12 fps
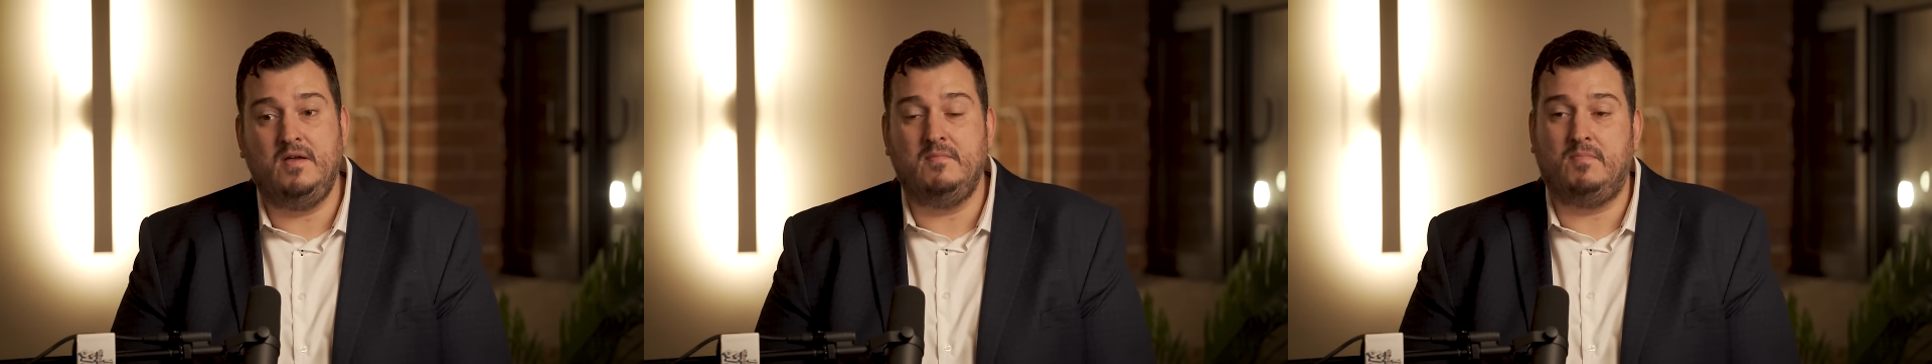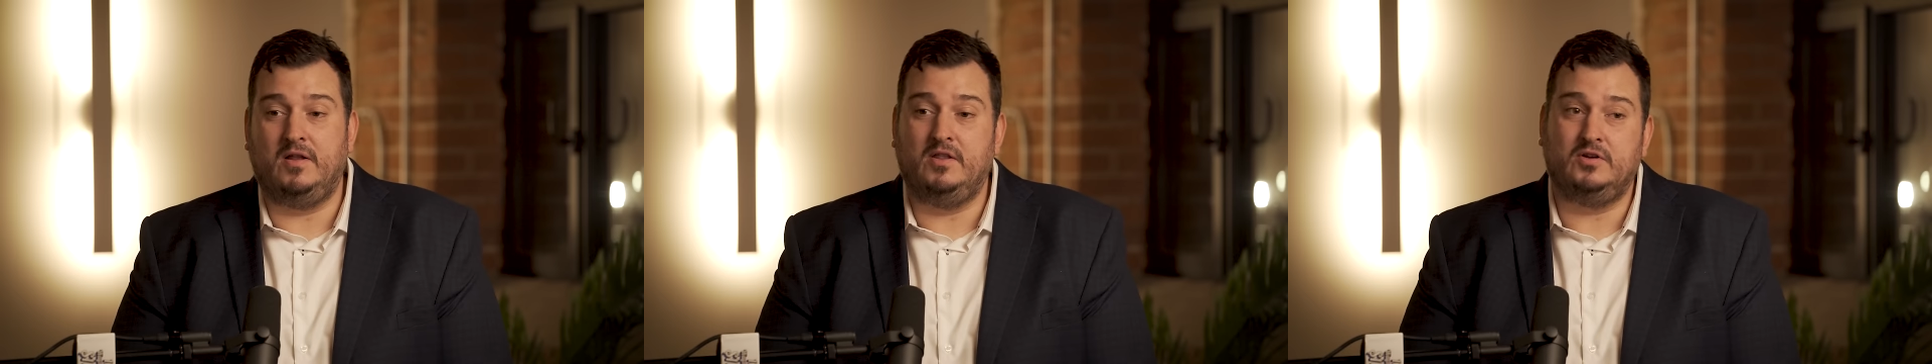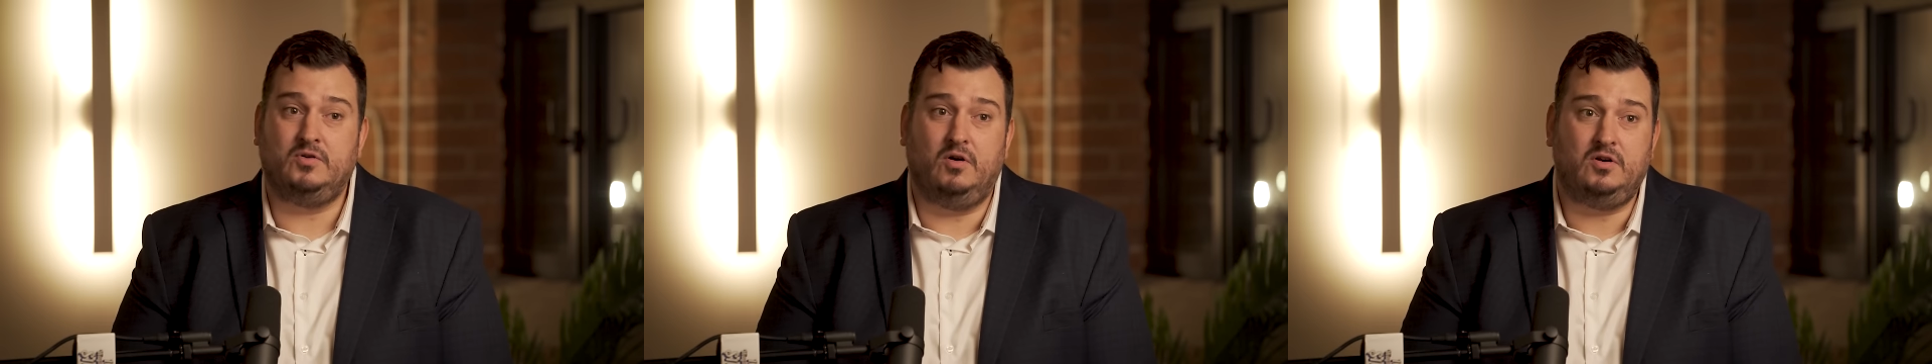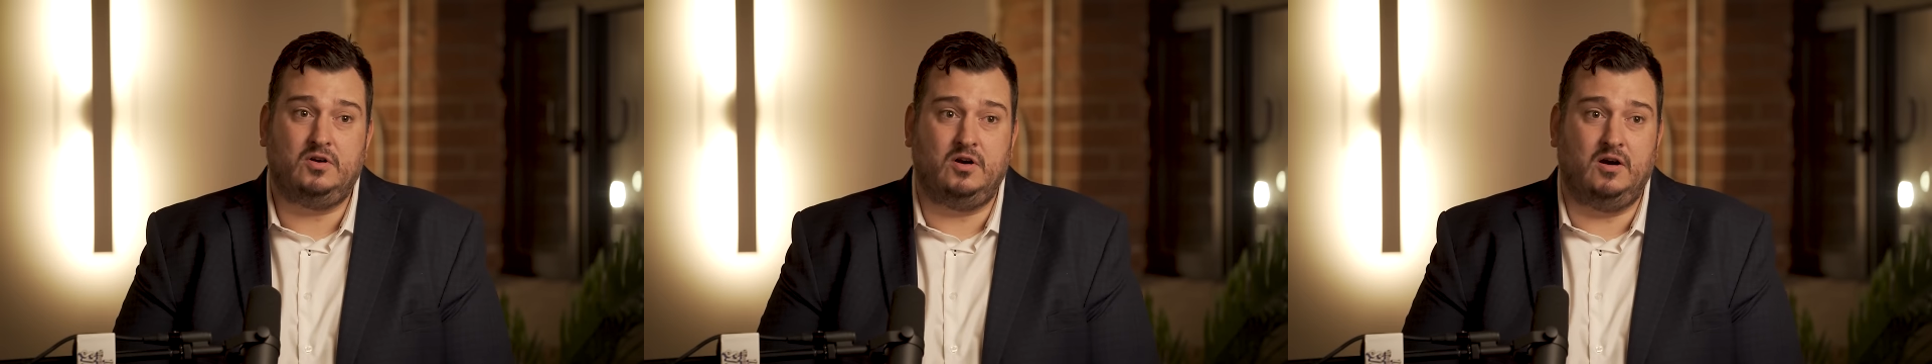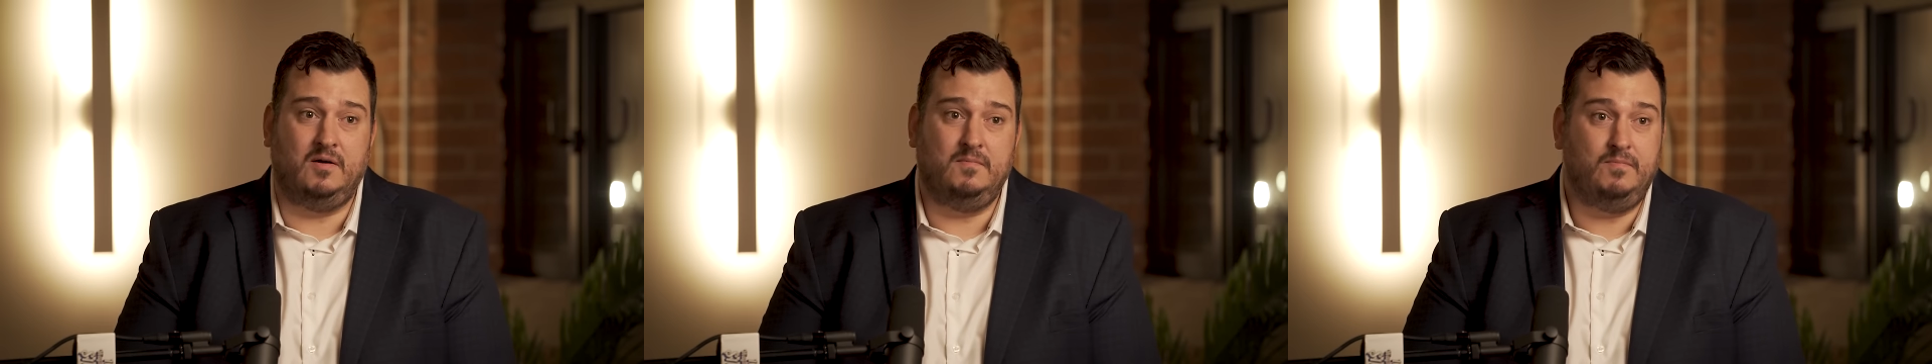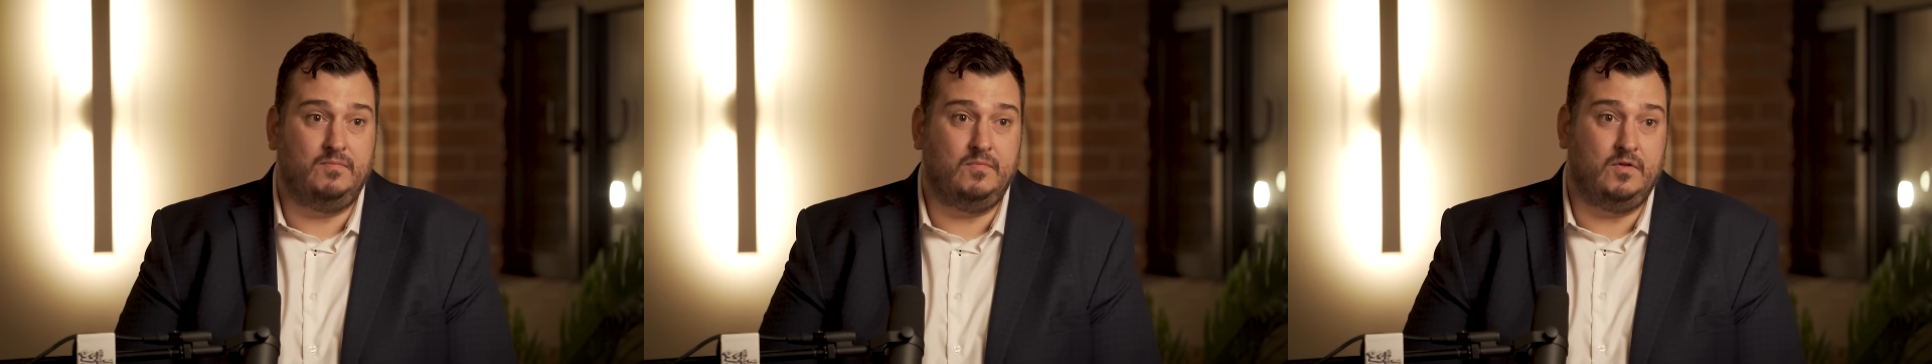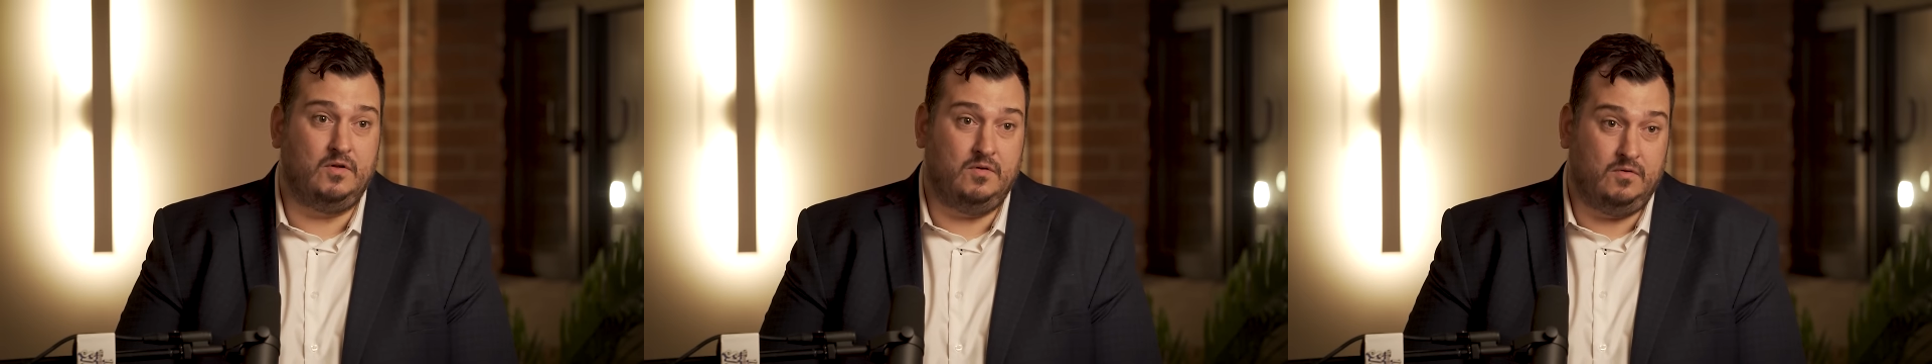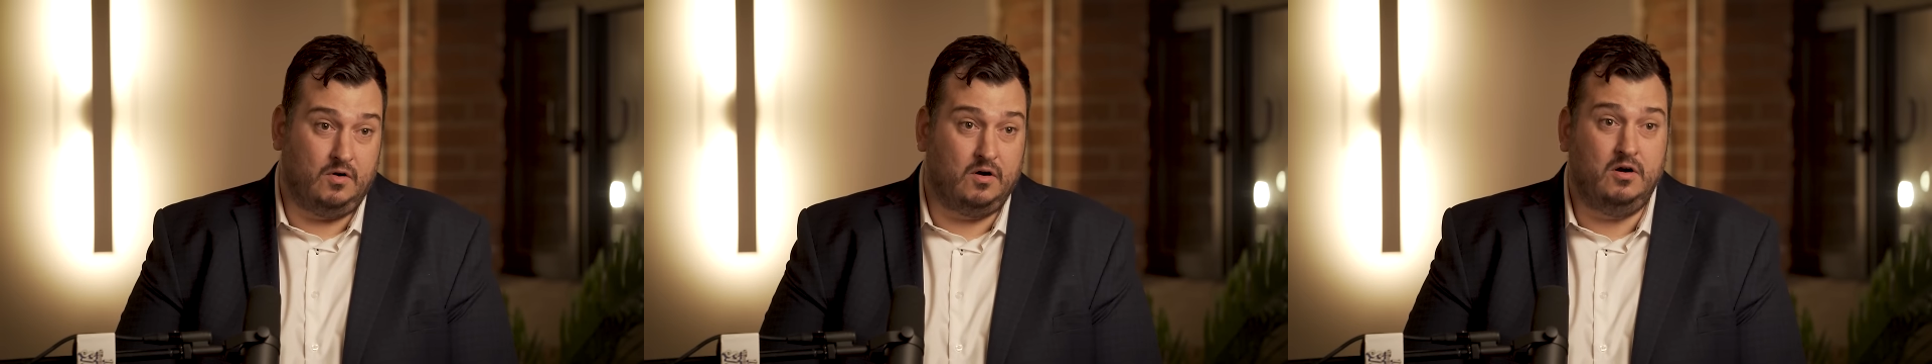But in the short term, you're